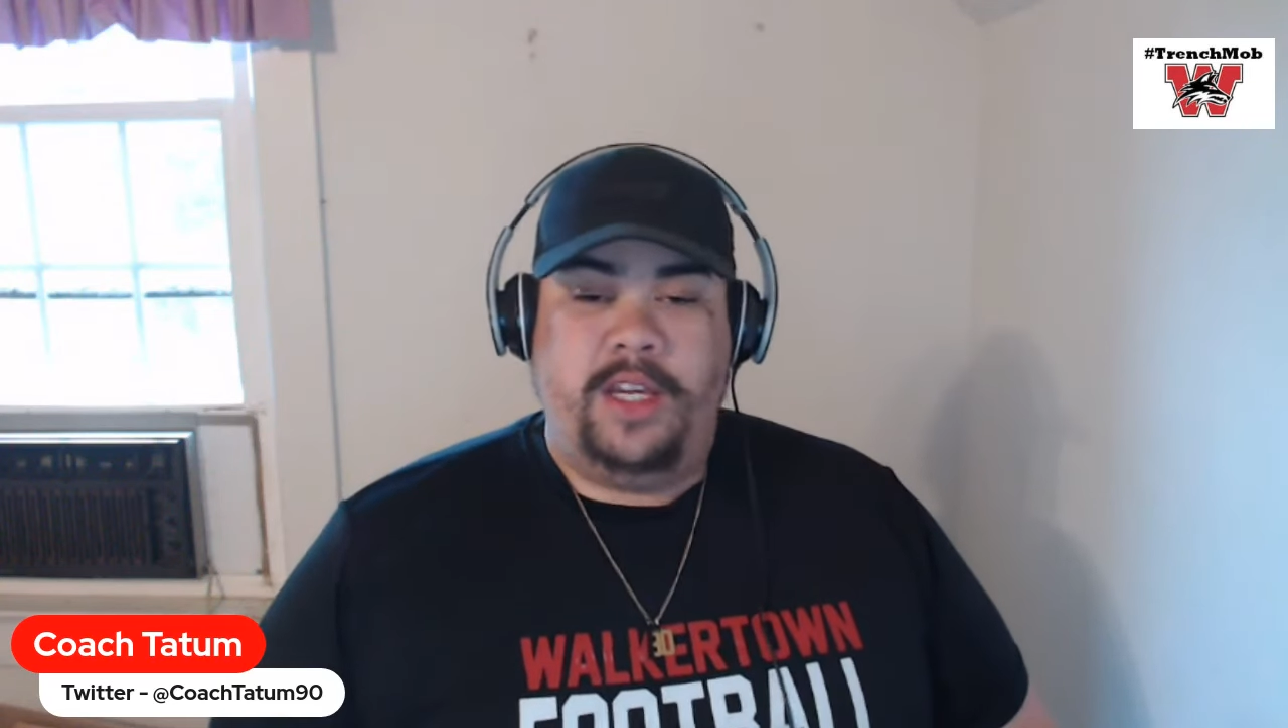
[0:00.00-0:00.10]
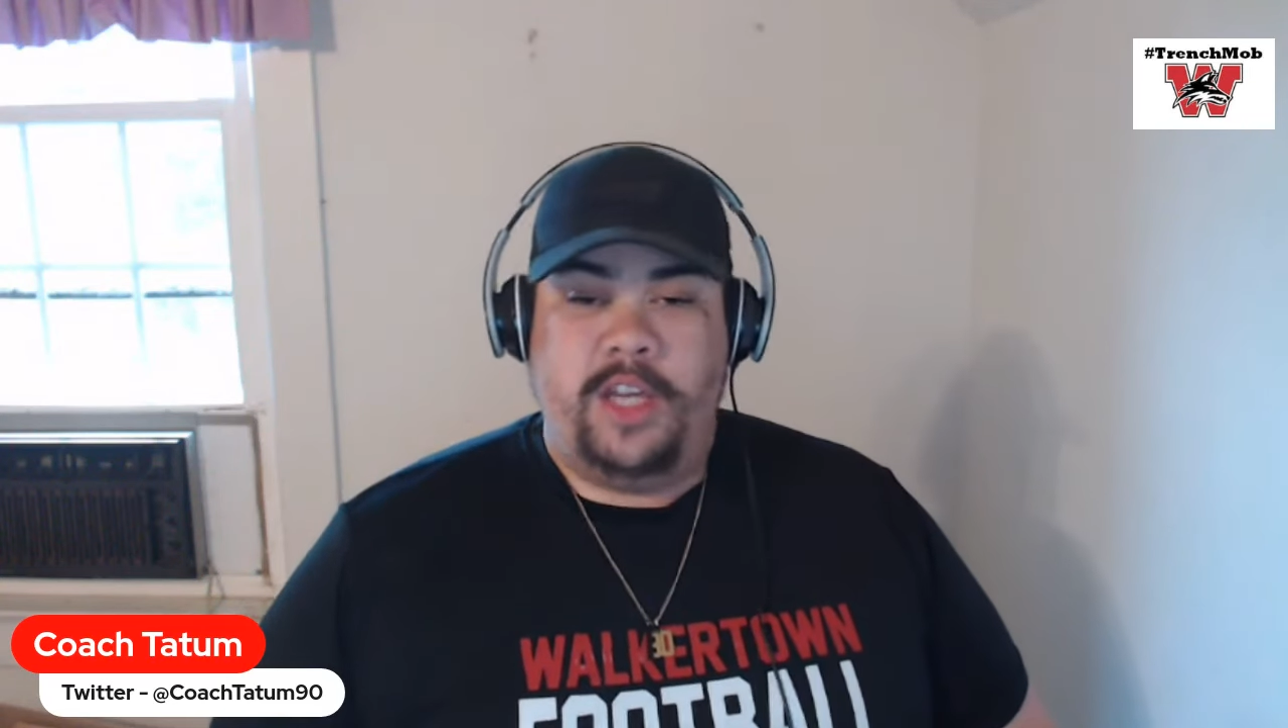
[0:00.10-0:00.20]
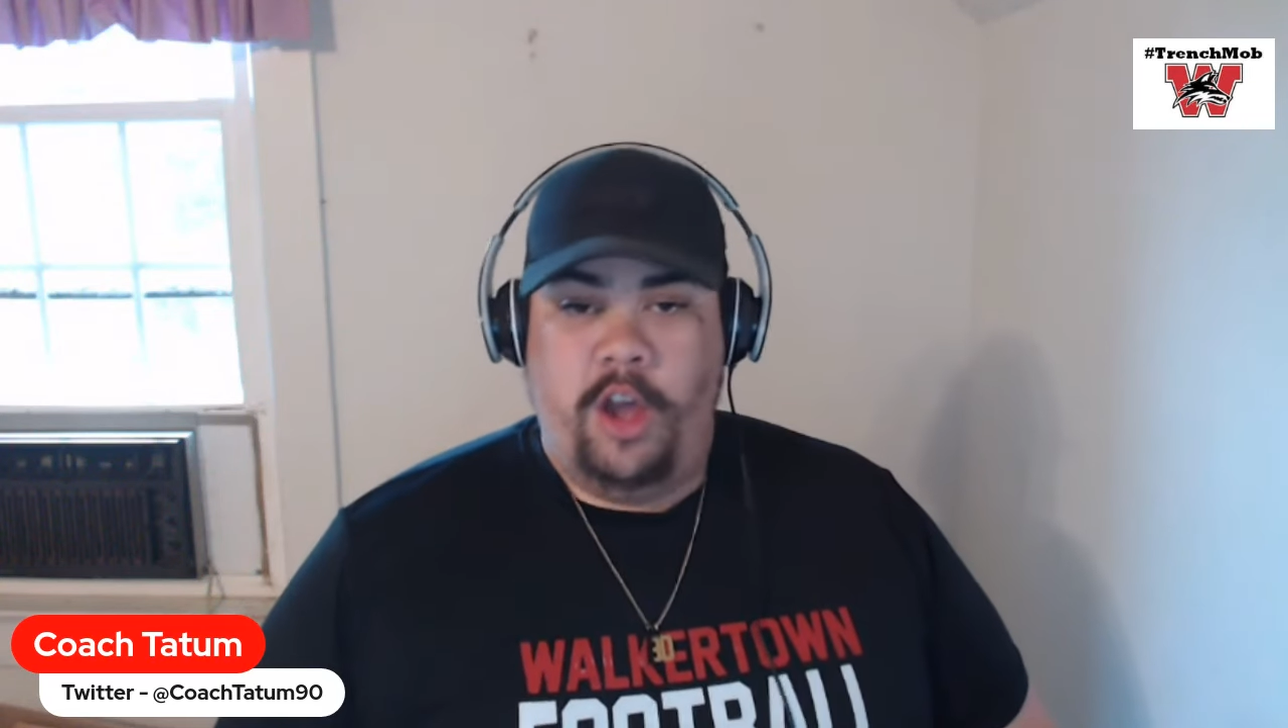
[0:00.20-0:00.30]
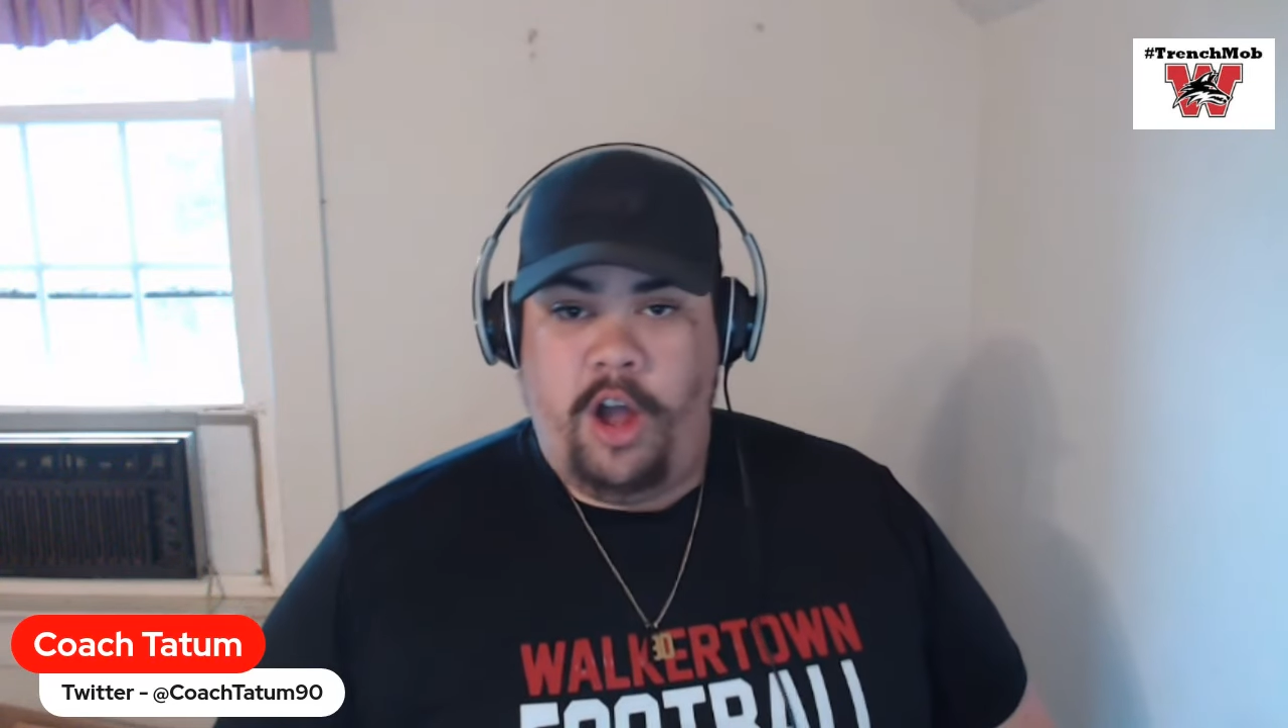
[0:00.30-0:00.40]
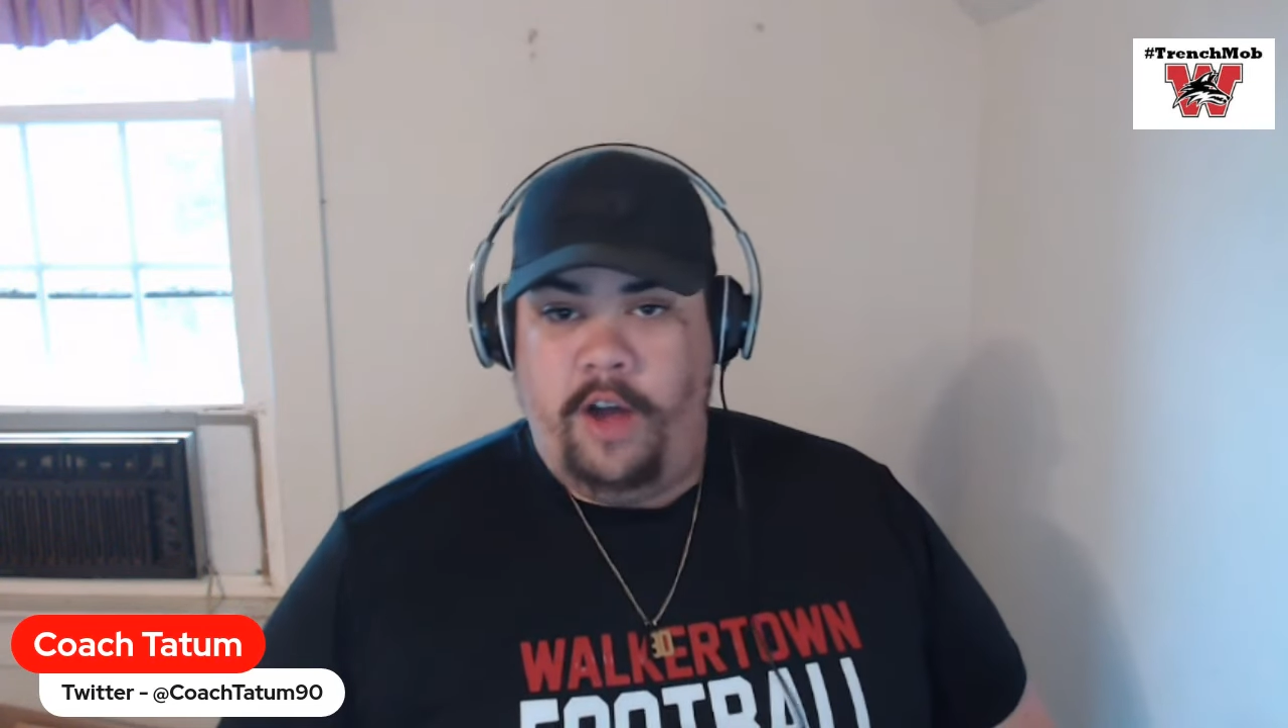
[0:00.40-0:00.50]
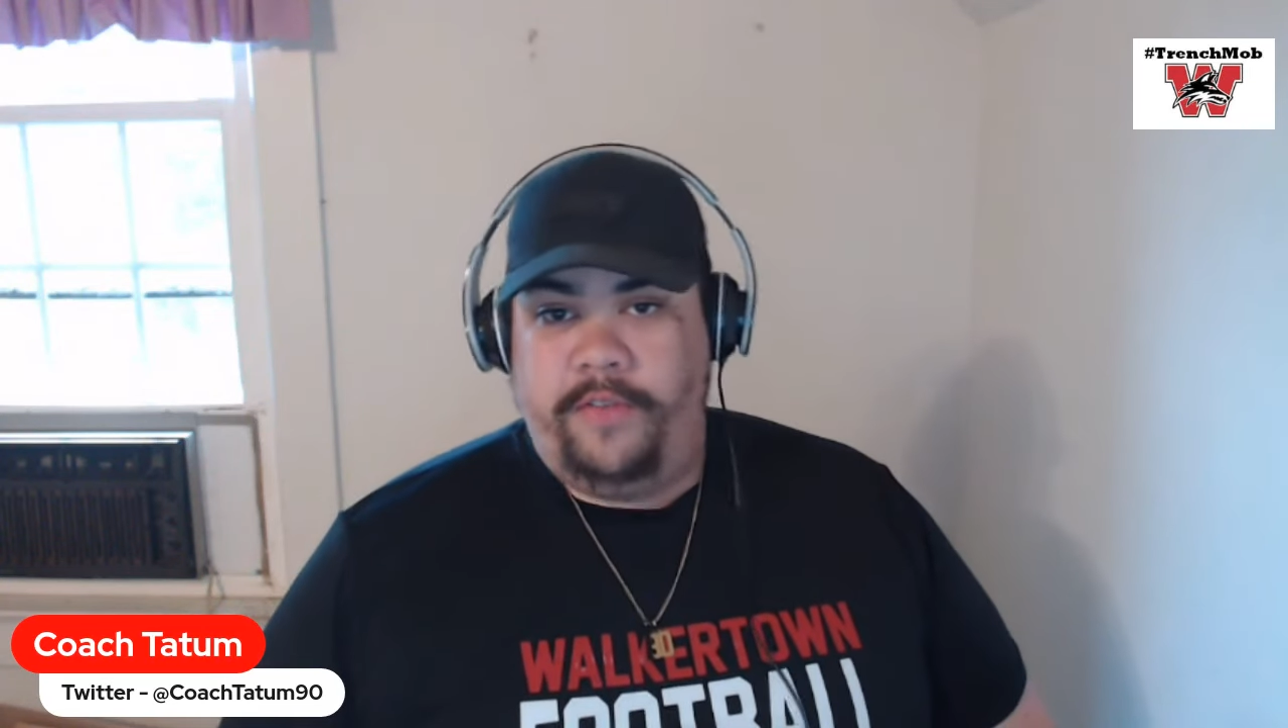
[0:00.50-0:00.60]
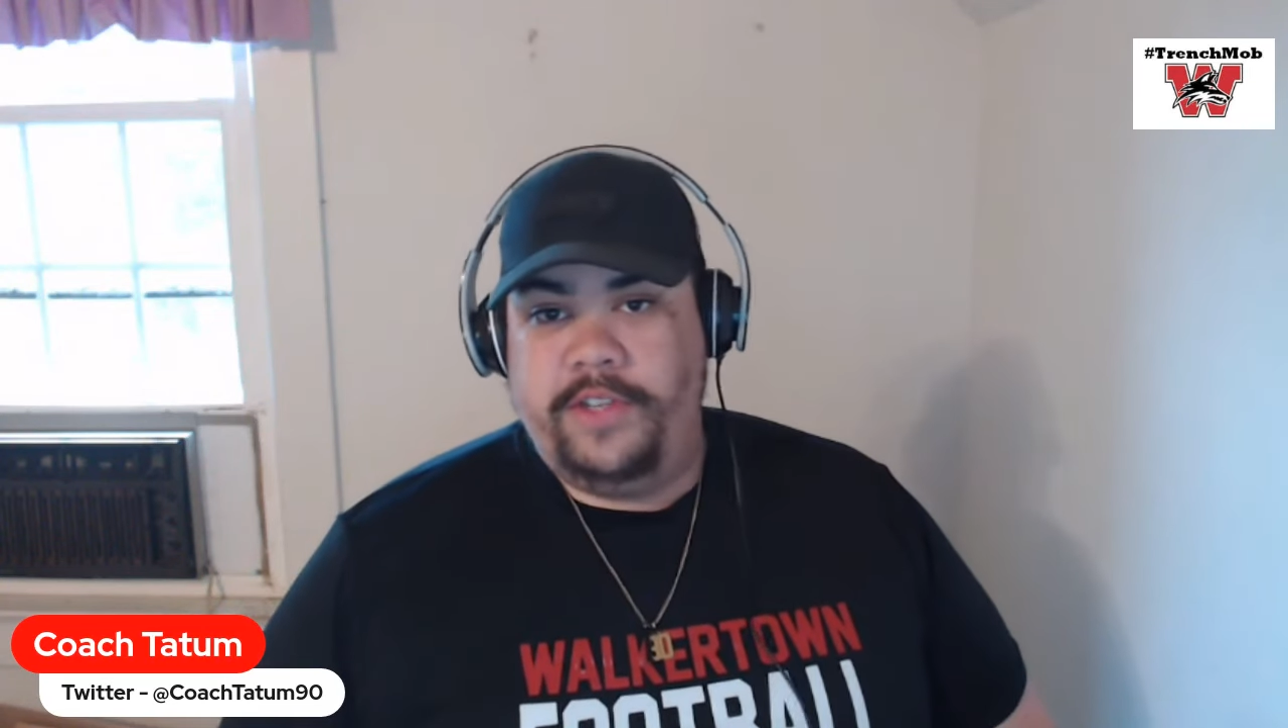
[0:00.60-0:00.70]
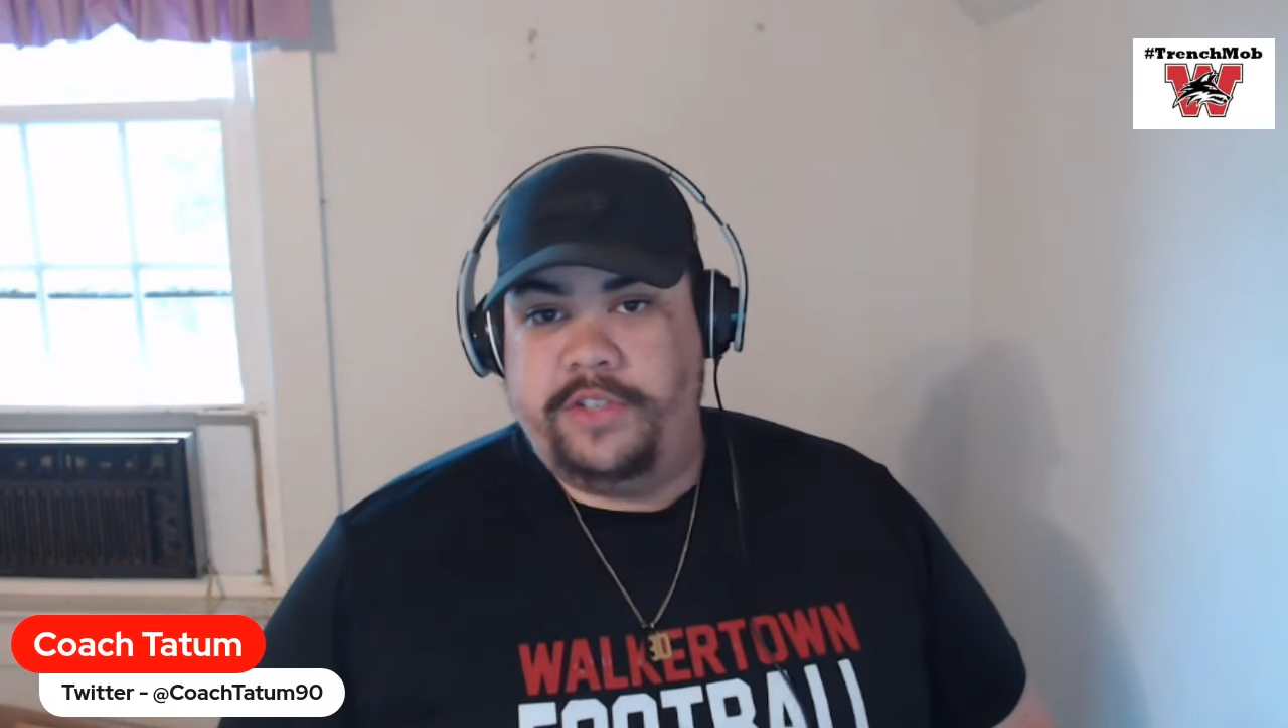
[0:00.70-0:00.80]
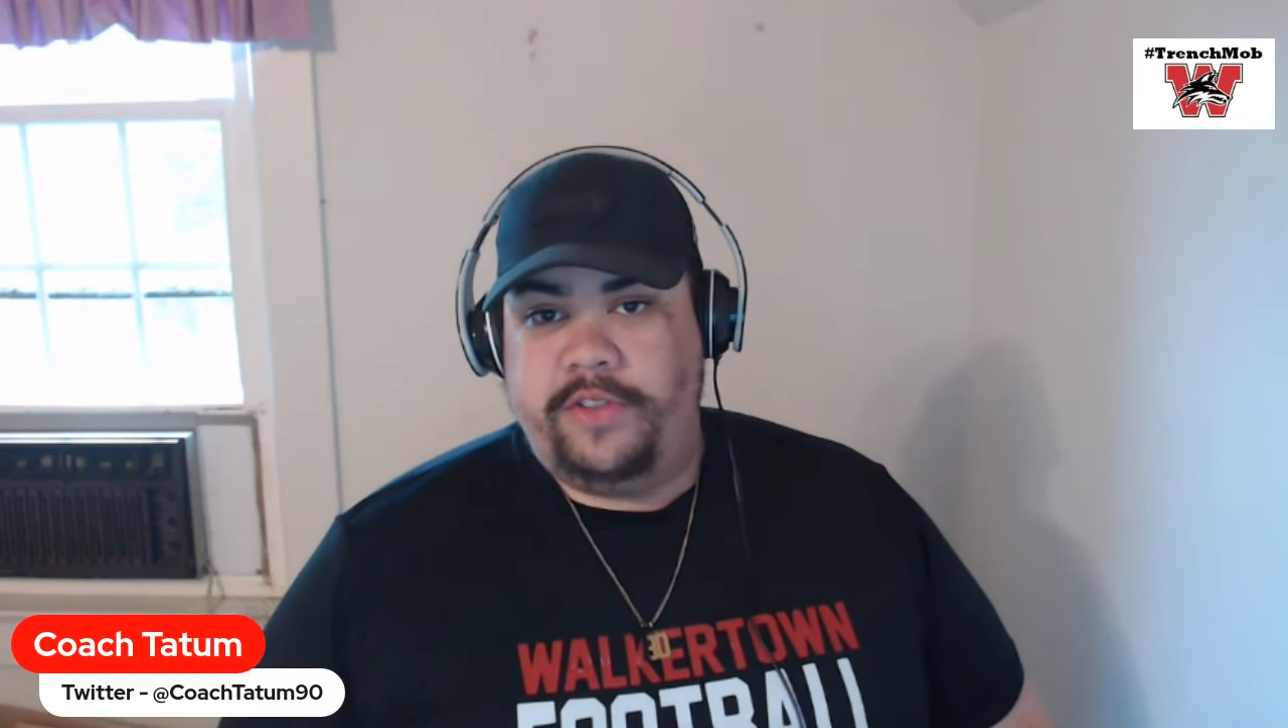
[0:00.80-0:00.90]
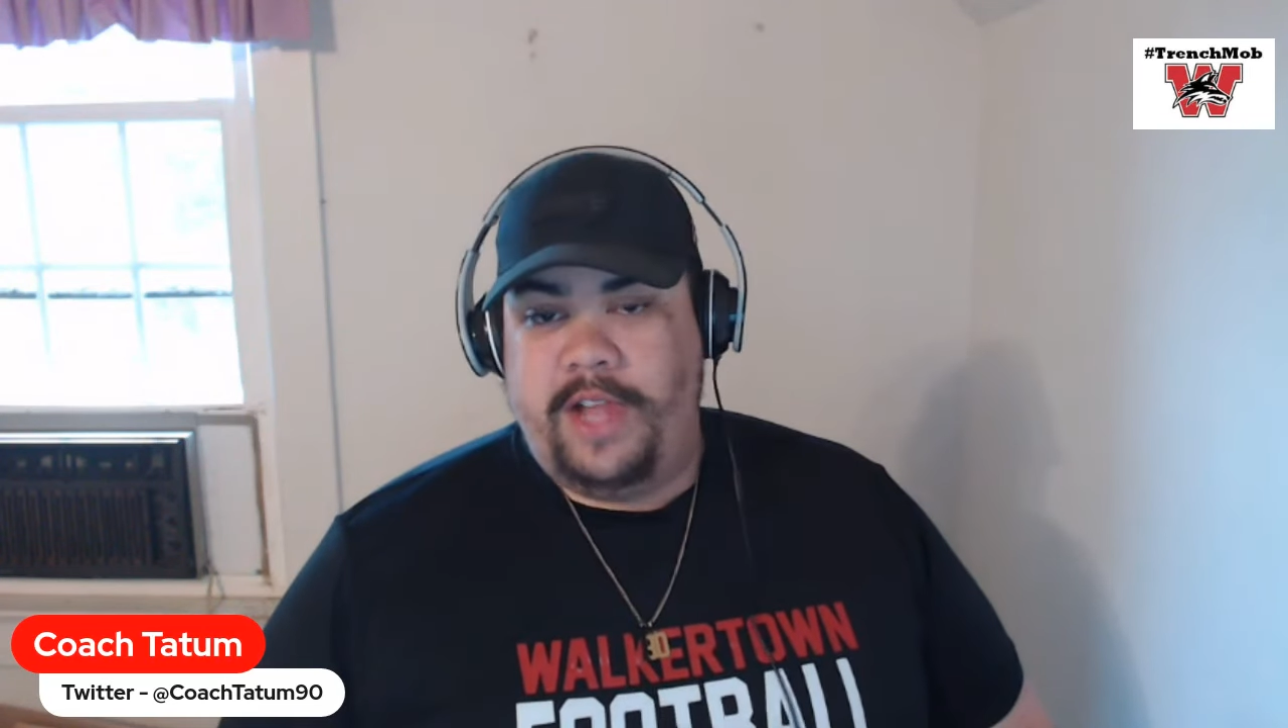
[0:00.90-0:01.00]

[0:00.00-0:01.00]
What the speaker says: young offensive